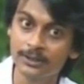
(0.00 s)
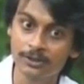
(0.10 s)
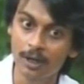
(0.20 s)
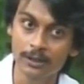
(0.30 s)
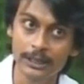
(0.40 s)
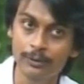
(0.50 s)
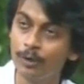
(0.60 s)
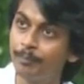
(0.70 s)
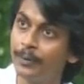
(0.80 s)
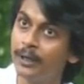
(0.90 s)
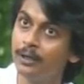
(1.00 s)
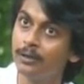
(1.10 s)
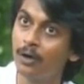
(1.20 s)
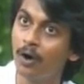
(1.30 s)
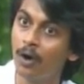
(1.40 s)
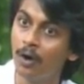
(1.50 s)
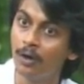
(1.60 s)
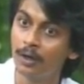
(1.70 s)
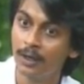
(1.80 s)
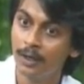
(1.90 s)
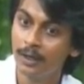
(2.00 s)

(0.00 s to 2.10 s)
it's not the equipment or